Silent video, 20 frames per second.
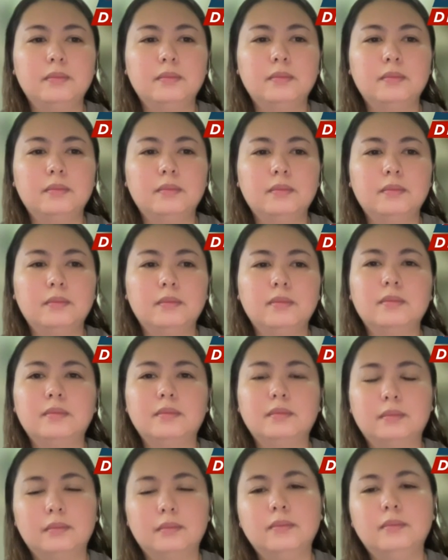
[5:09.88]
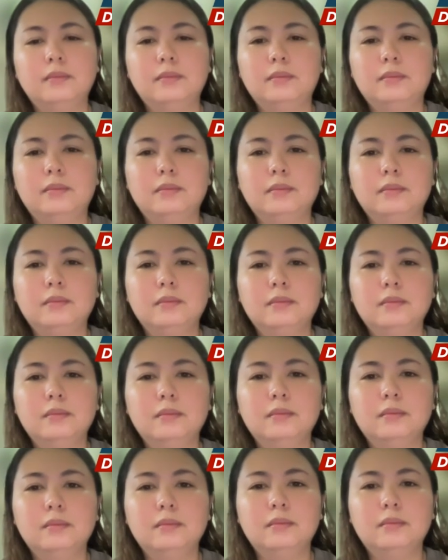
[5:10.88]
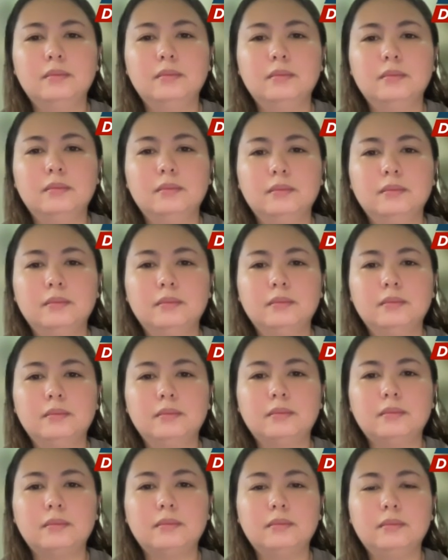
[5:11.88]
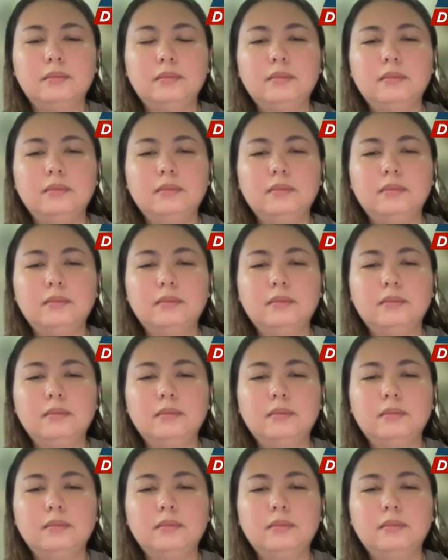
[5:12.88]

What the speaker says: No words are spoken by the person on screen.